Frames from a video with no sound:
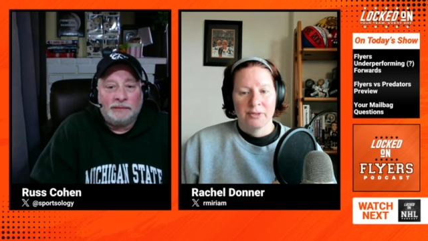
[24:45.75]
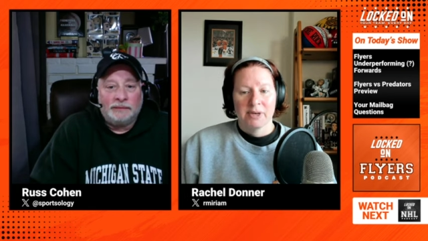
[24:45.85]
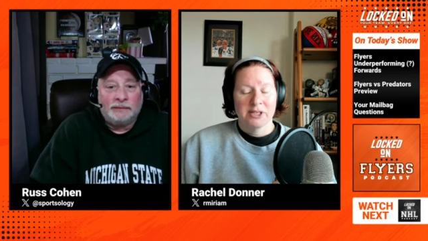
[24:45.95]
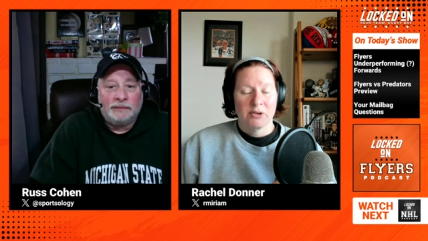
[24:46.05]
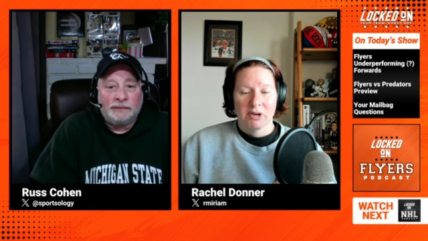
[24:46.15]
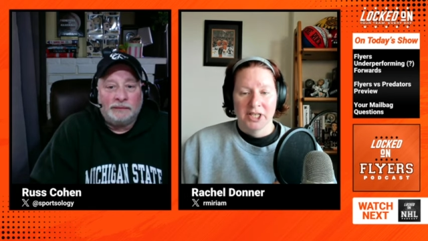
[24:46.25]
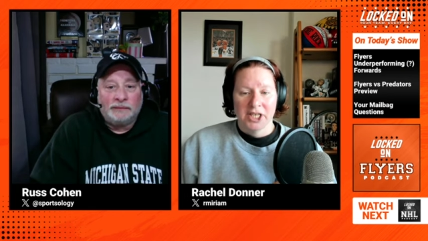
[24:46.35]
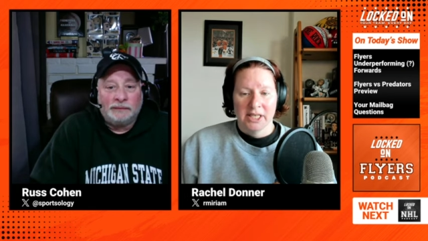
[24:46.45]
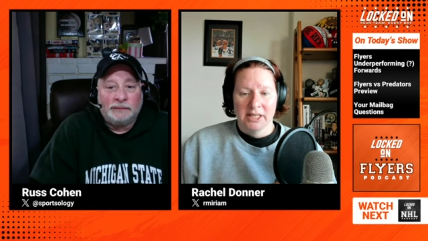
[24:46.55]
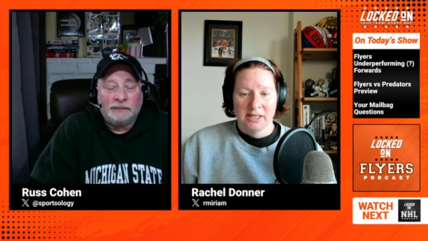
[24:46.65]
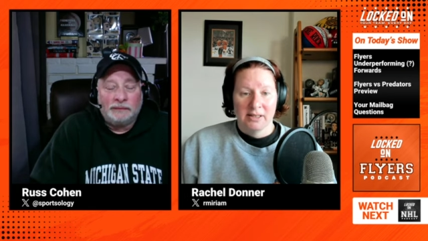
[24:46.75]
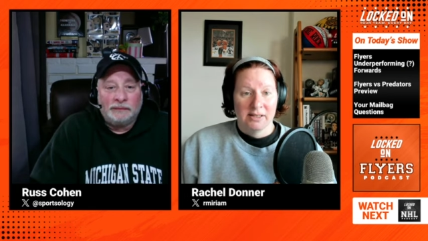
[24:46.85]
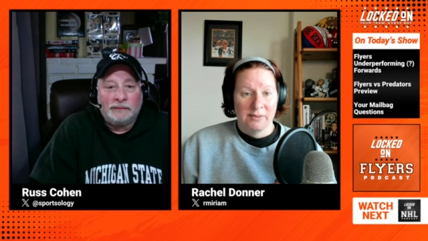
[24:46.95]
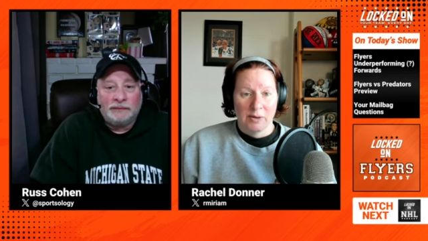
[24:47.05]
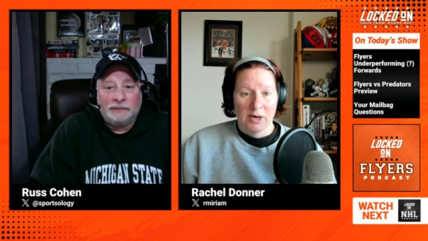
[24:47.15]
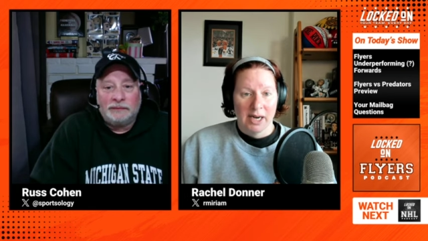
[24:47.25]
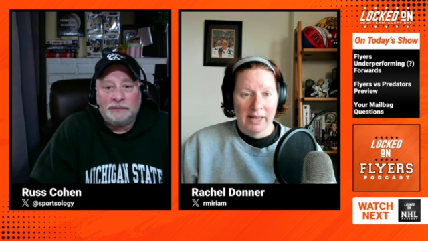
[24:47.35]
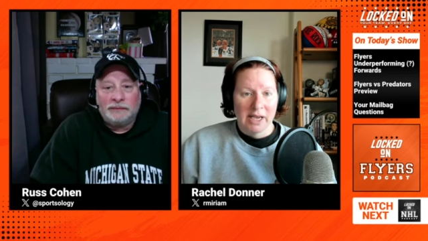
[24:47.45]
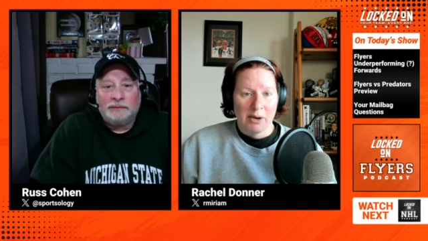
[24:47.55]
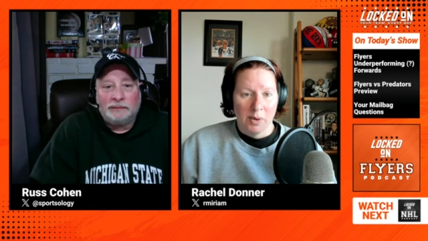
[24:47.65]
Speaker 1: three scoring chances, for
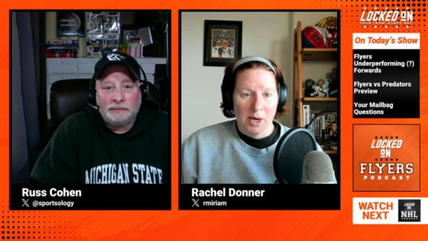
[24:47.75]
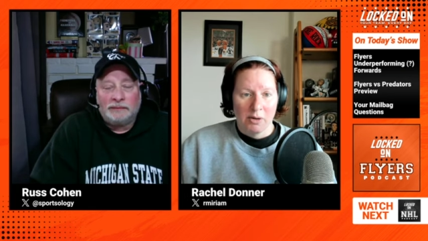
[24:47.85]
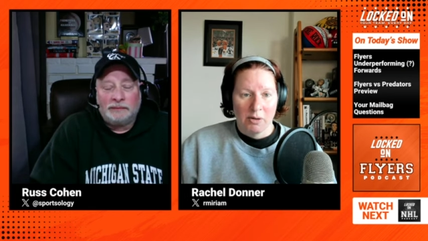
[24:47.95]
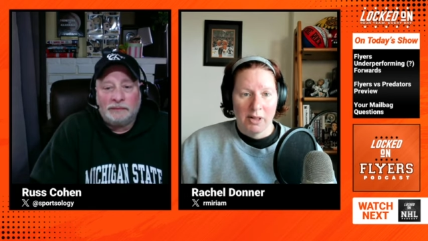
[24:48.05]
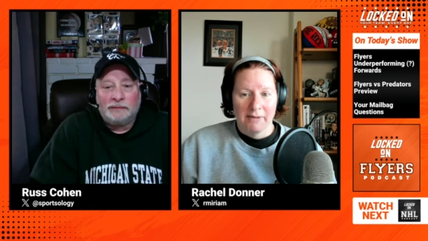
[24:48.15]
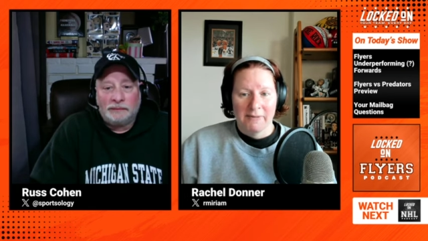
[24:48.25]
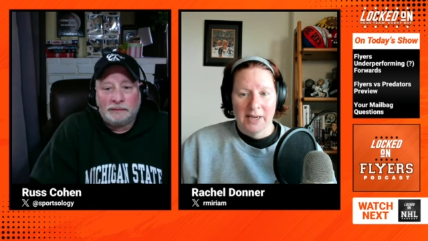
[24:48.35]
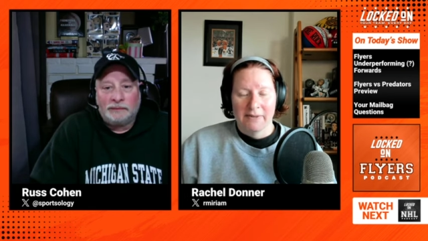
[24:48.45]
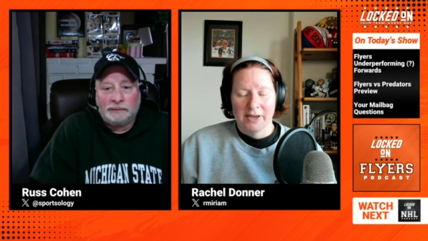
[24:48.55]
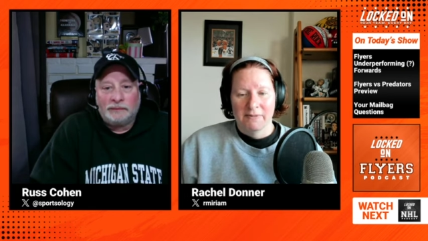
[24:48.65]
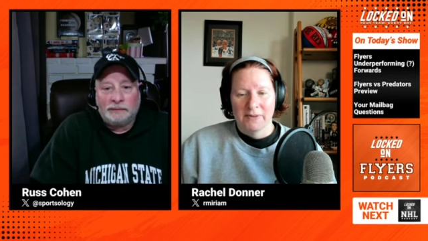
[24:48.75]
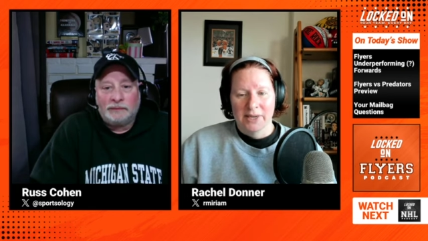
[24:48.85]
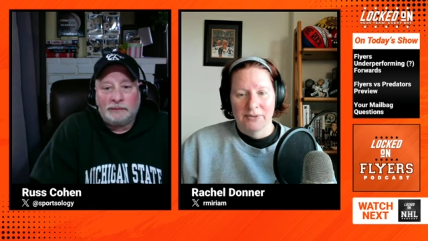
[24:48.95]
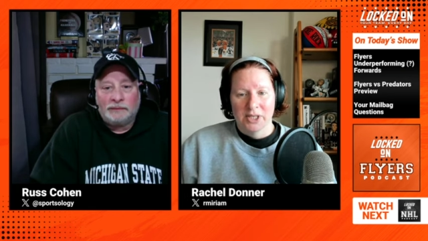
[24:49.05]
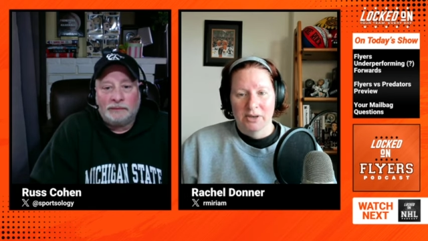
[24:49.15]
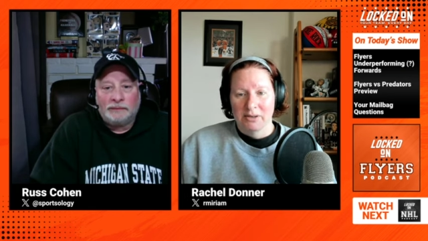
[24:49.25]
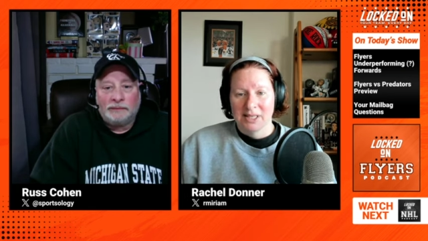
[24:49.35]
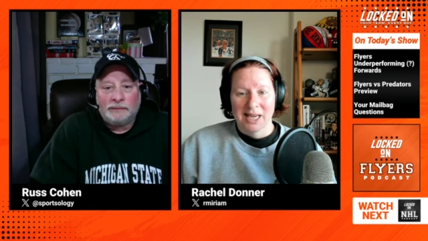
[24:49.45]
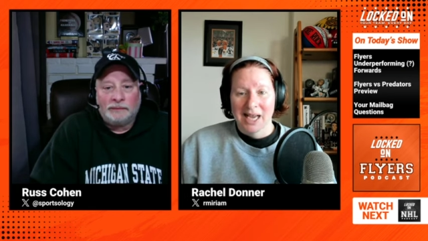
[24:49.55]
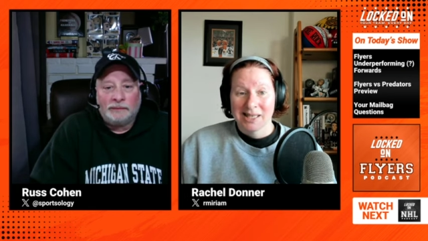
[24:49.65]
and that one goal at five on five. So it's
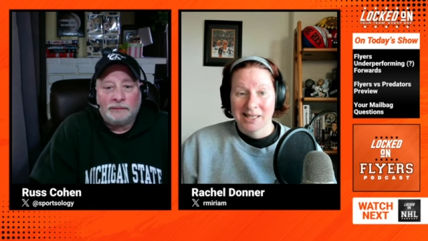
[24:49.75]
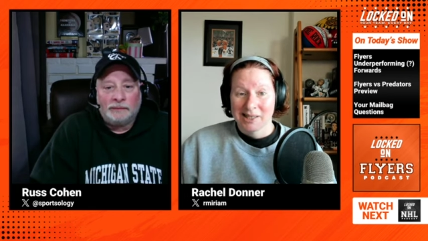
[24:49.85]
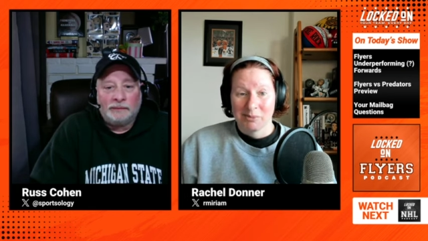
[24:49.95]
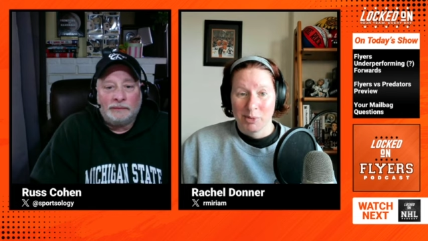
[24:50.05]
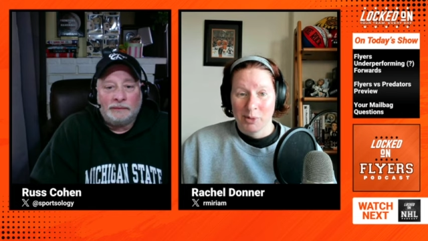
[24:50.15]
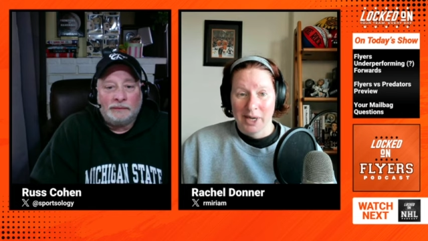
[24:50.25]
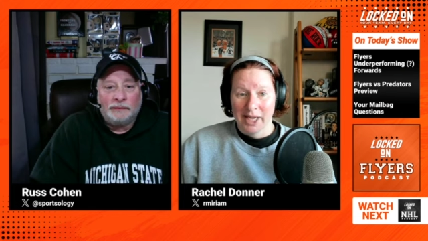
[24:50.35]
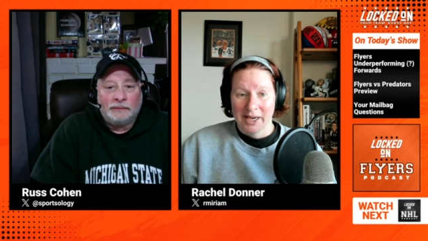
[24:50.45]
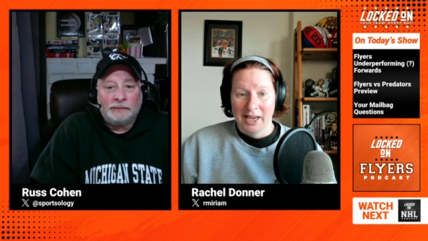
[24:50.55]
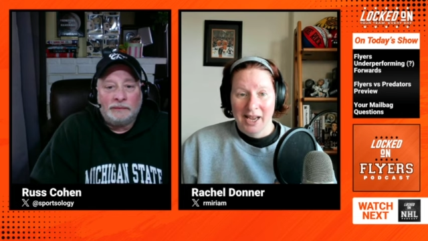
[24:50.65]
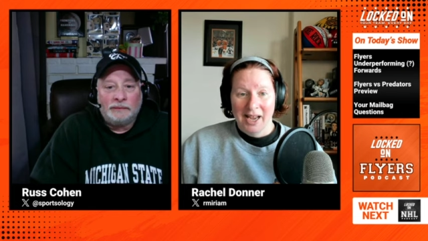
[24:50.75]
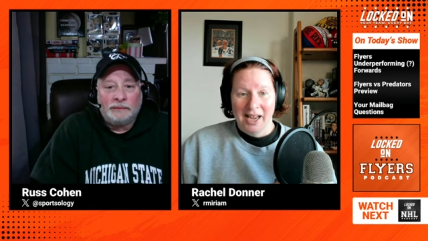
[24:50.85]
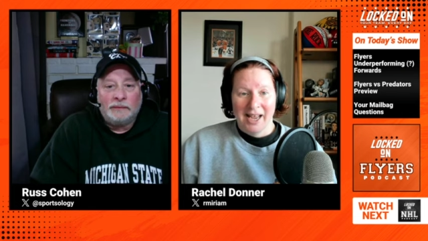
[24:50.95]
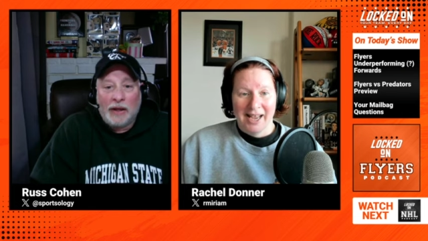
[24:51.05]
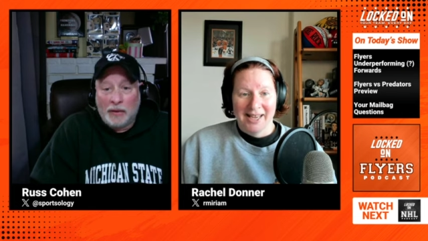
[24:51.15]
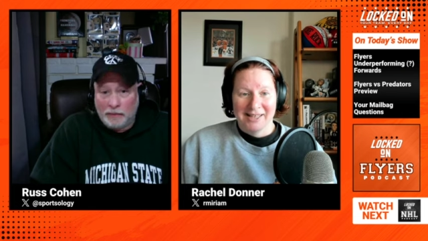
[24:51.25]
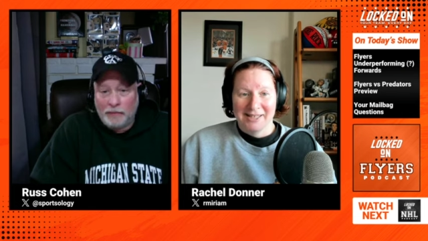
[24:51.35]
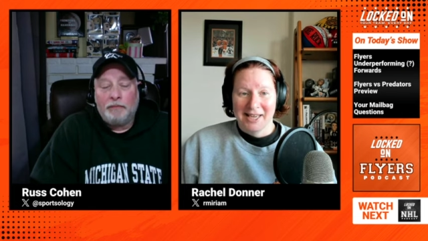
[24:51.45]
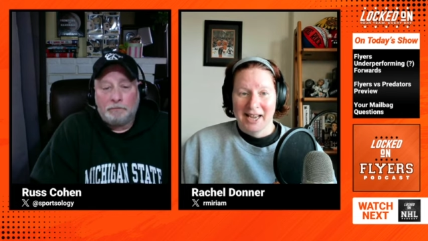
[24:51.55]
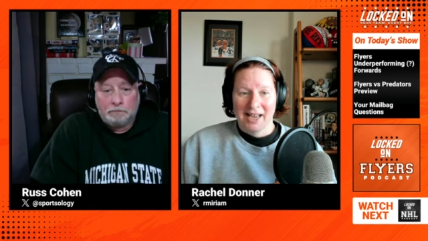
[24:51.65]
an excellent point
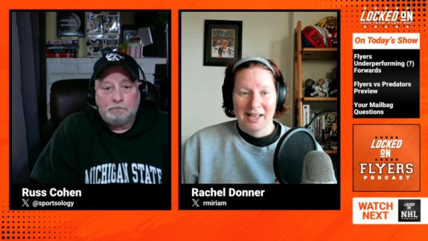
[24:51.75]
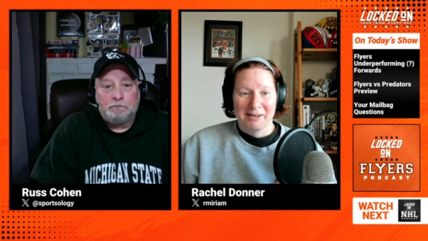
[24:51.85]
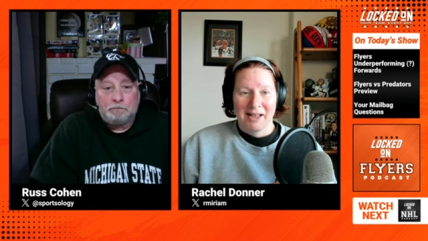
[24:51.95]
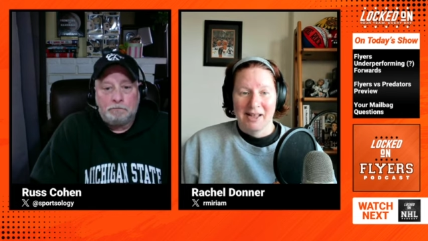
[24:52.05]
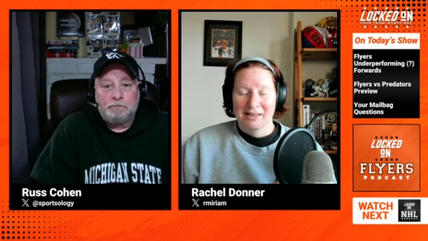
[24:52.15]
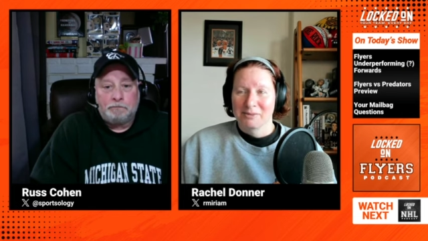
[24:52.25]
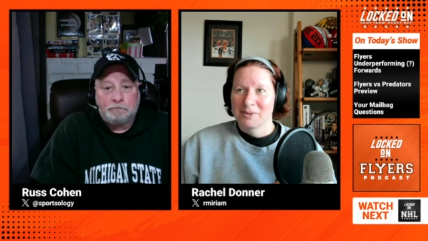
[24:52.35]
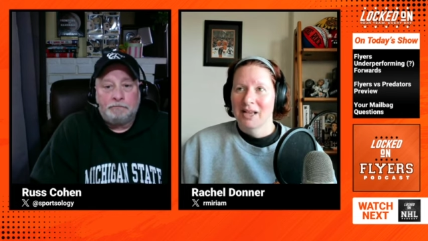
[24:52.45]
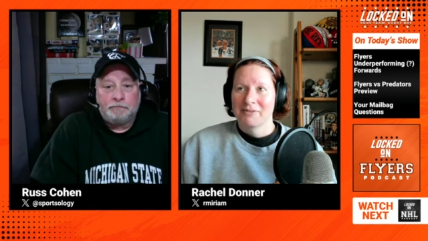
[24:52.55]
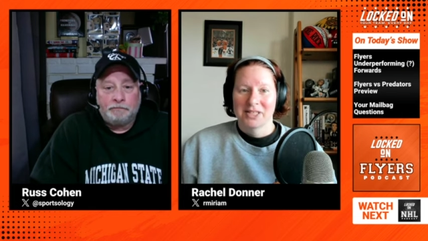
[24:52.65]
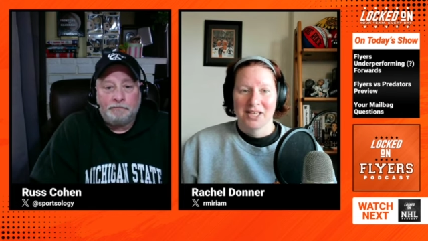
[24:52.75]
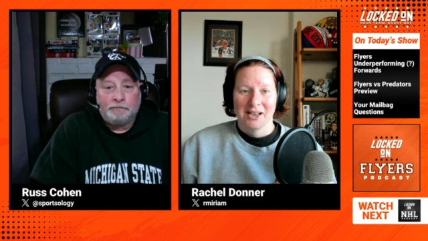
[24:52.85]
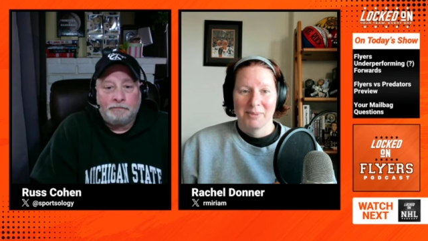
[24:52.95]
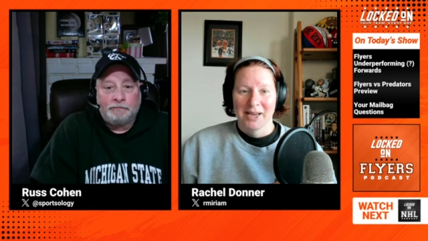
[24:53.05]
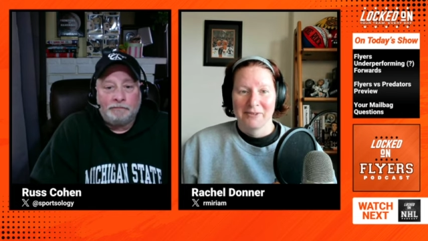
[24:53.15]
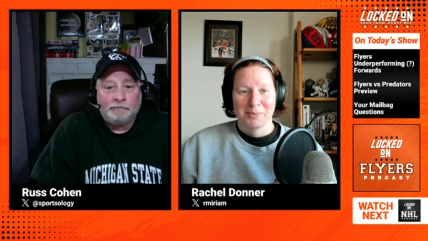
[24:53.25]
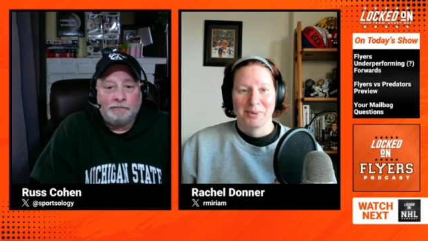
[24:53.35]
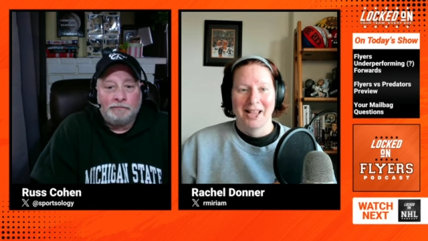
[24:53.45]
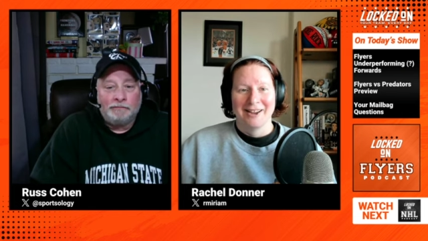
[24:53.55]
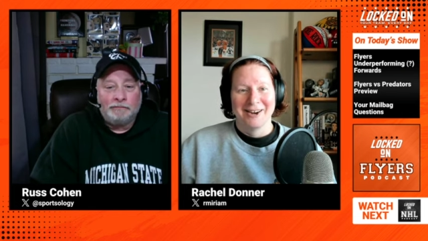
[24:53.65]
and yep. yeah, uh, love to talk about every
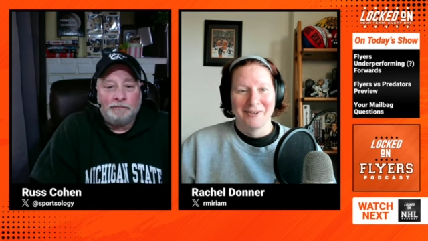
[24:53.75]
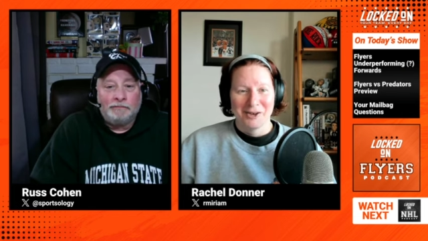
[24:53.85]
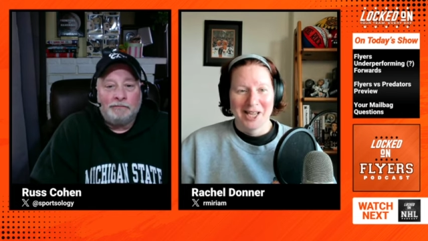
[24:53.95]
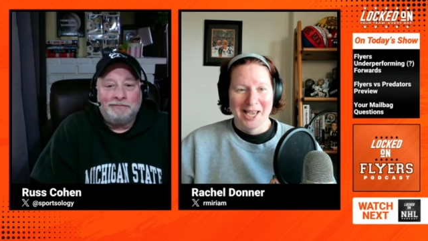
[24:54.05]
player, every